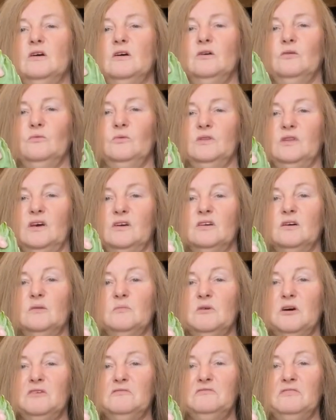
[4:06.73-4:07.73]
When they come
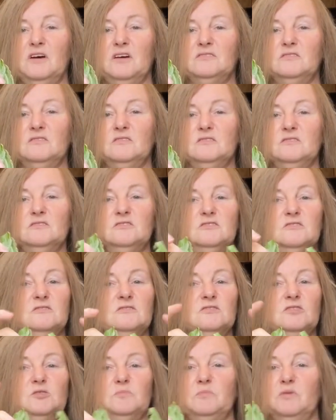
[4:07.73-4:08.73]
off like this,
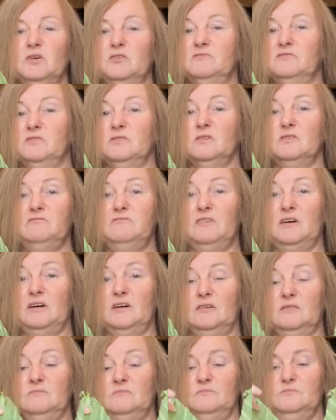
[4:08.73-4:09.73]
it's perfectly fine.